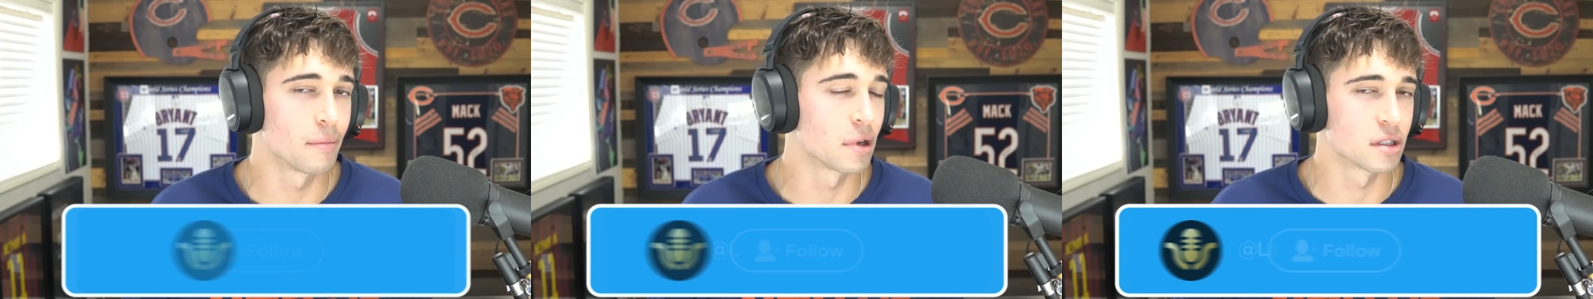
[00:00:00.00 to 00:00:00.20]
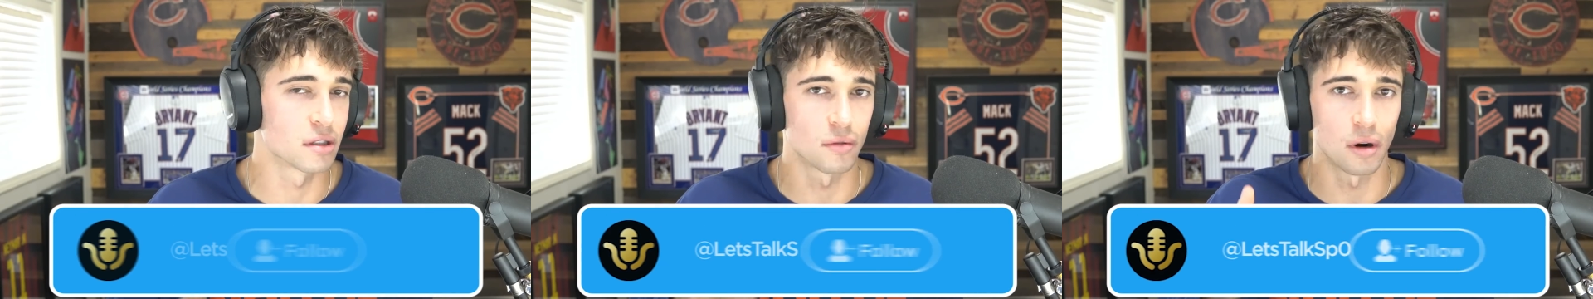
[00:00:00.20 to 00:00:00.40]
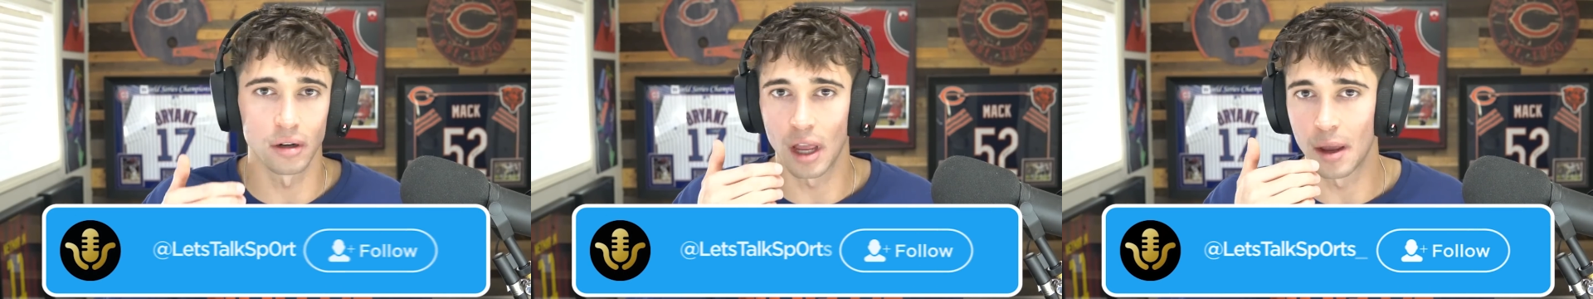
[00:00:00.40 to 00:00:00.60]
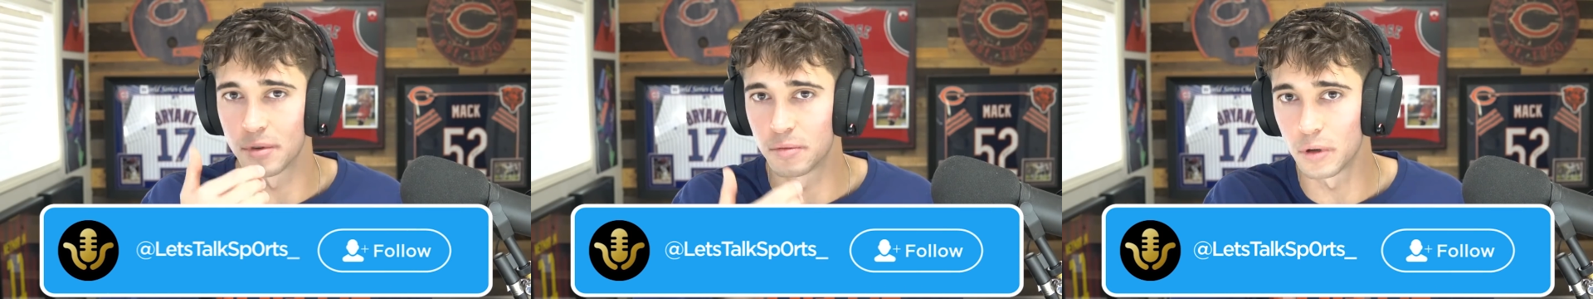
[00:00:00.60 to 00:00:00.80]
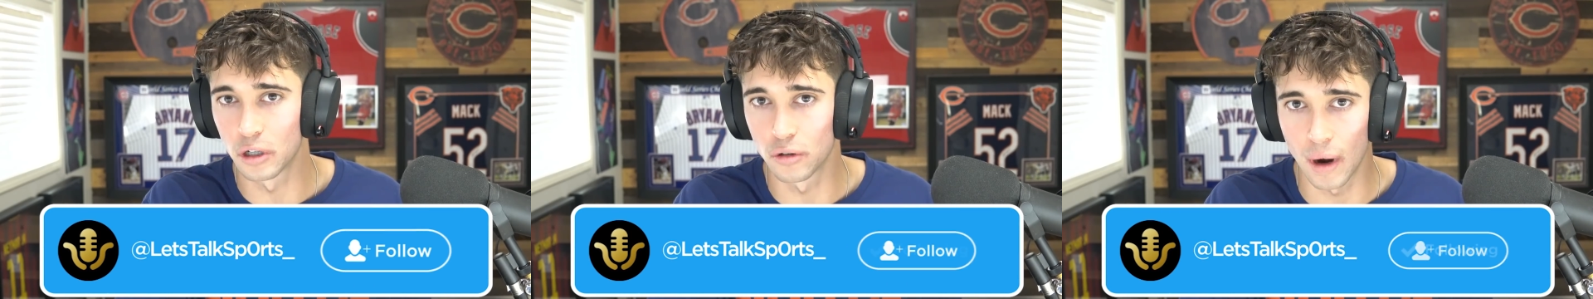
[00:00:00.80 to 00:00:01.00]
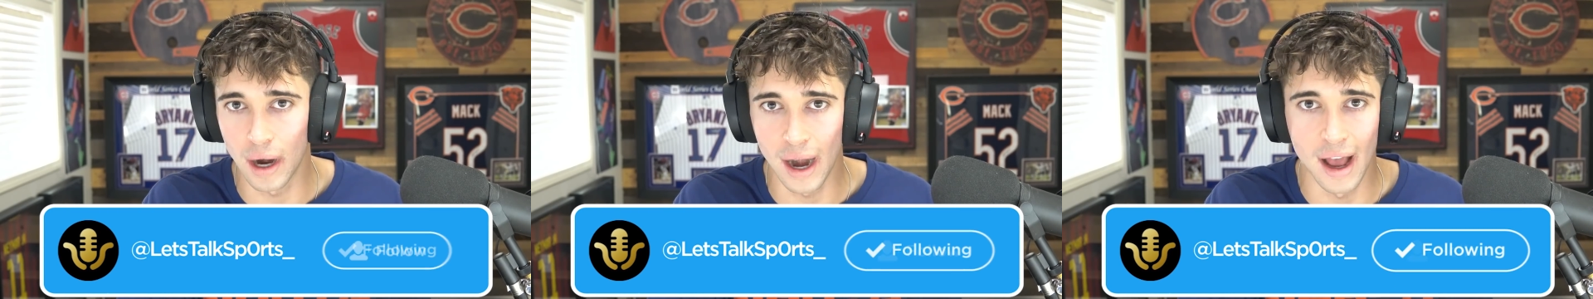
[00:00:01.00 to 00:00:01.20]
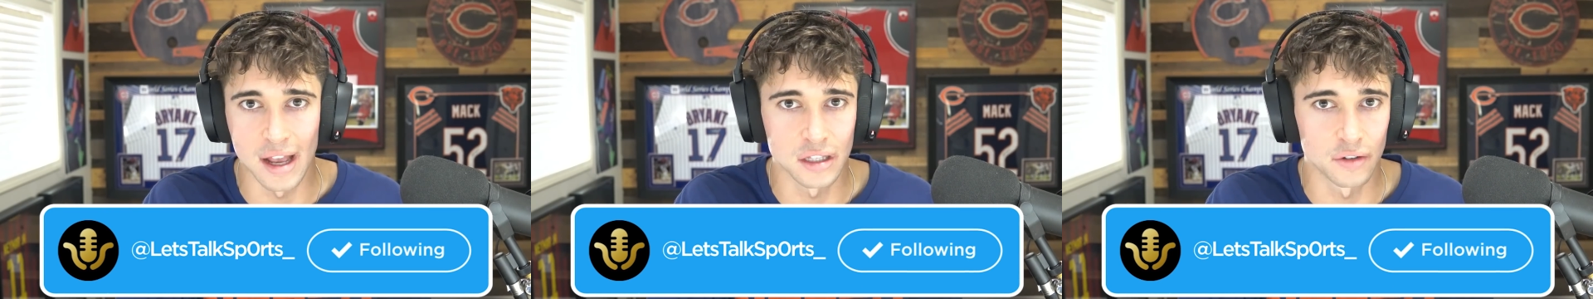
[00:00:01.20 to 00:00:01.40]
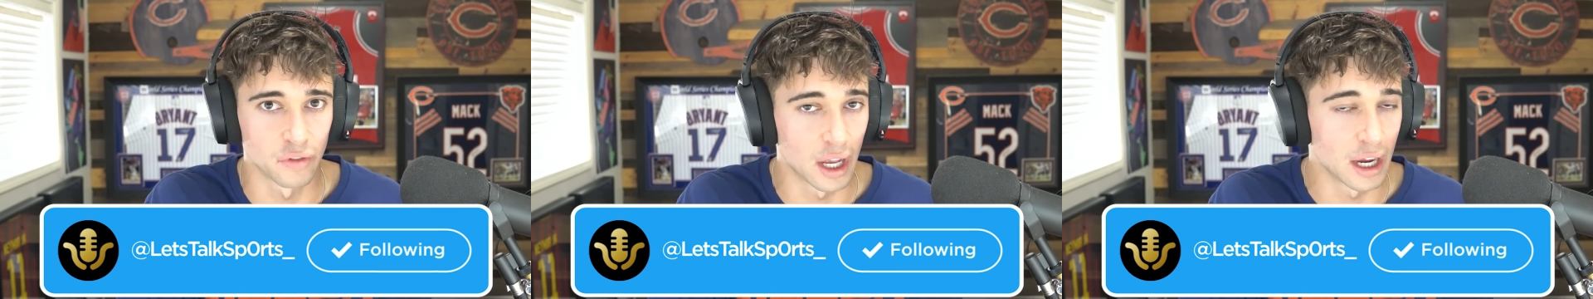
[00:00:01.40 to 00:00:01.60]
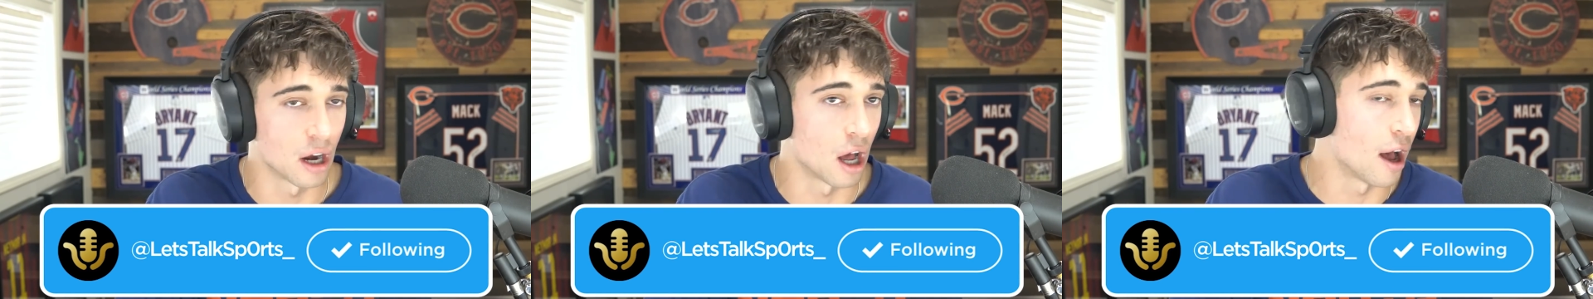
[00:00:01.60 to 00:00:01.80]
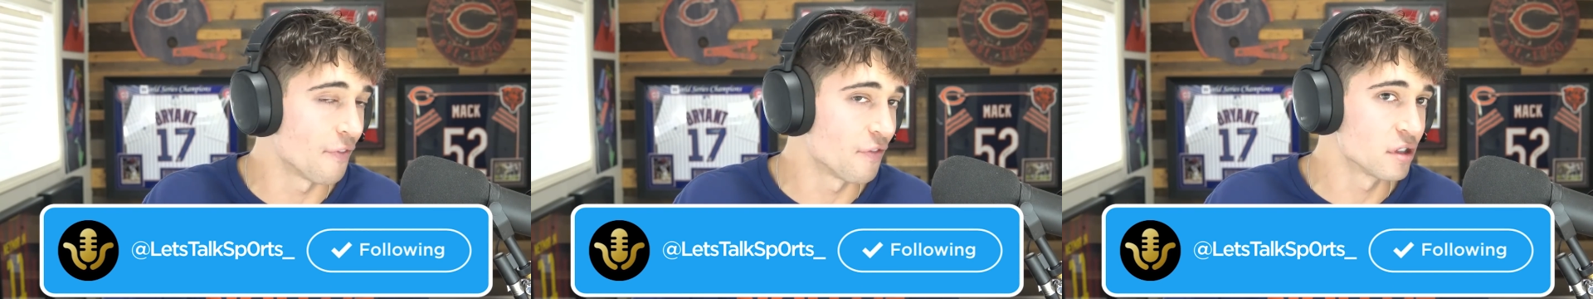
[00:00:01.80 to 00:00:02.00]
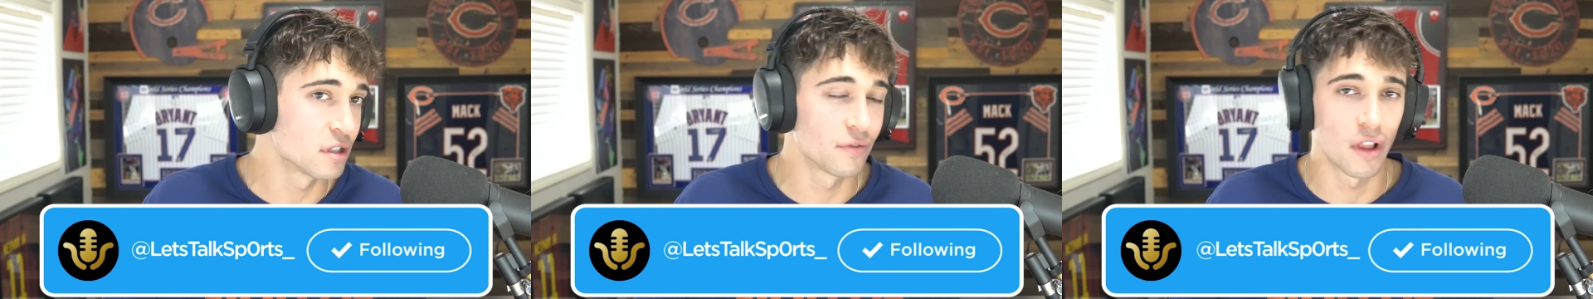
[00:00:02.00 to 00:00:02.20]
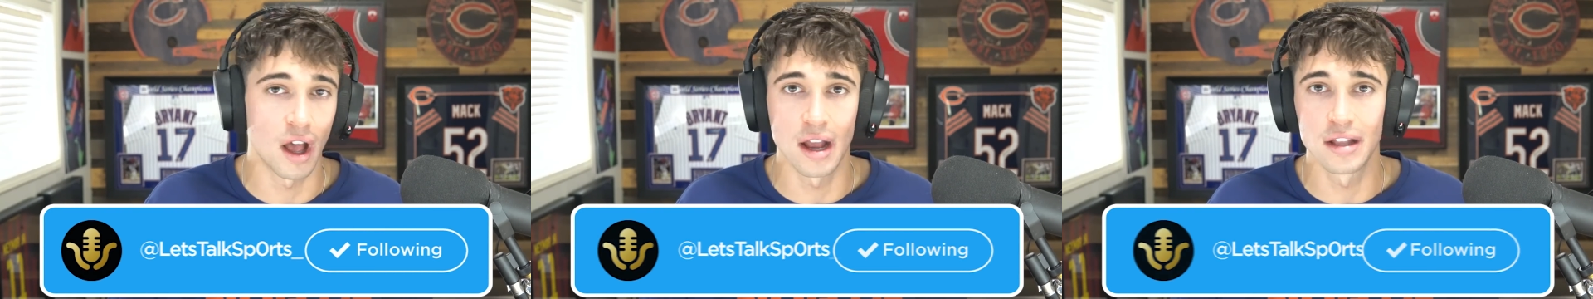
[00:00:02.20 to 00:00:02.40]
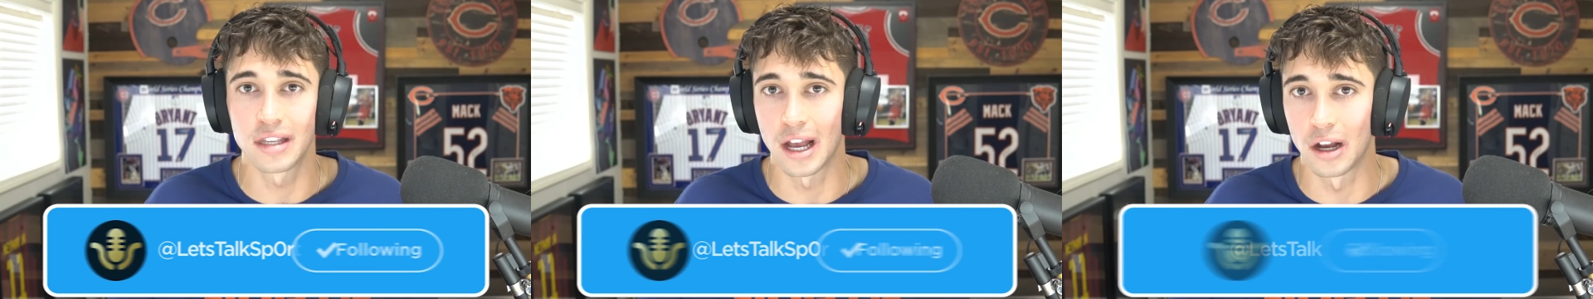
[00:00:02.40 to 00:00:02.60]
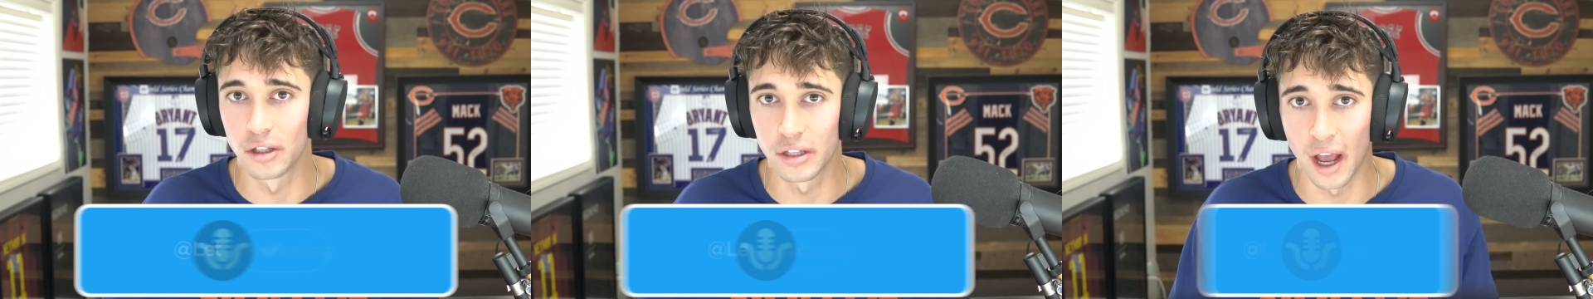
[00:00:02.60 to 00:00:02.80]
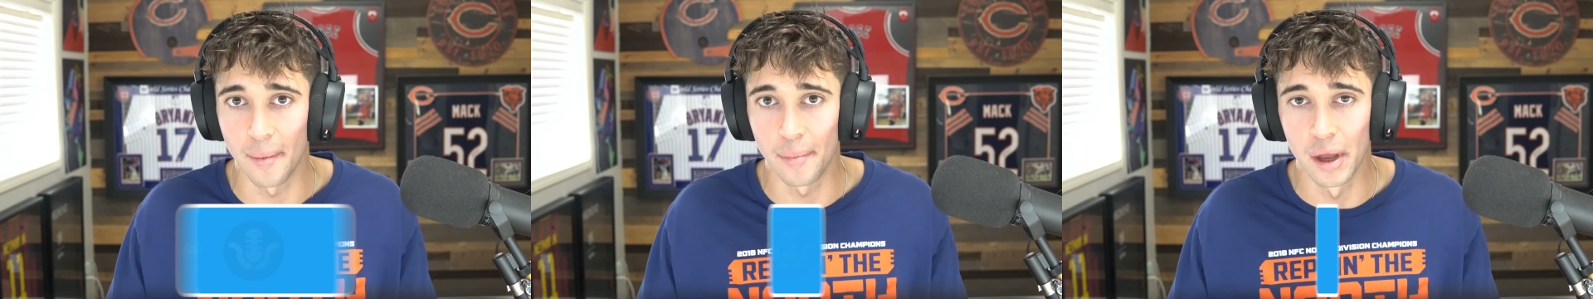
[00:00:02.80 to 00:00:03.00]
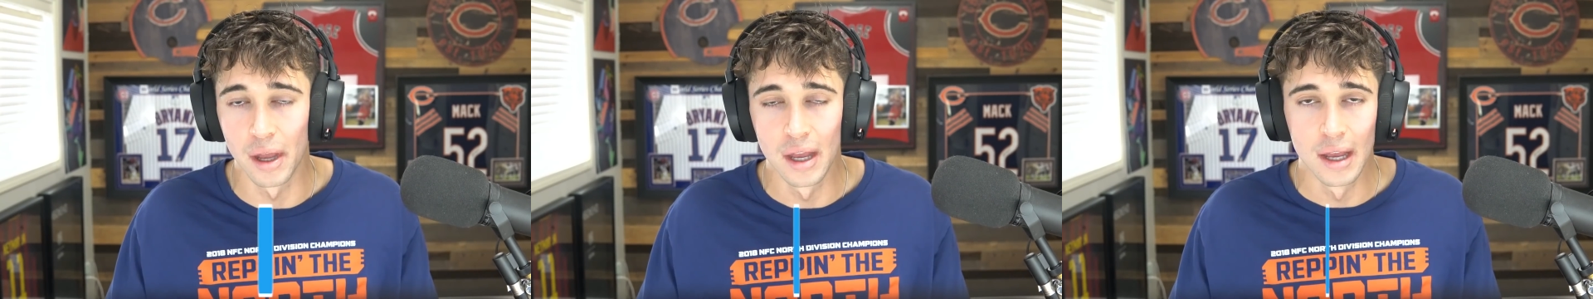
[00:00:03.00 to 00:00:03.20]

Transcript: because the run game's been great as of late. Offensive lines held up.